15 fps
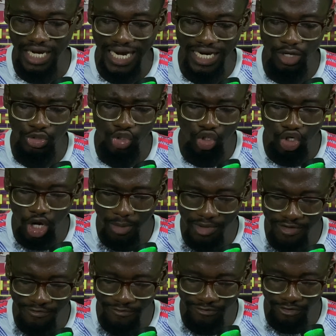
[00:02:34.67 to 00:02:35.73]
And also
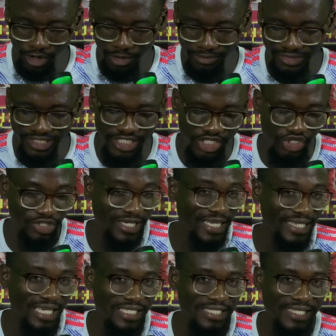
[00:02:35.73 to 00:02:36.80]
coming from the
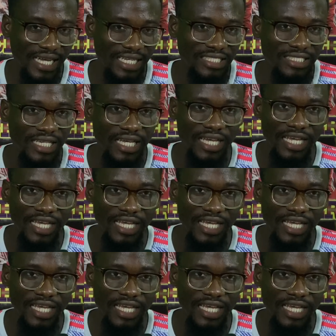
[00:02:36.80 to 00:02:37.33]
United stand,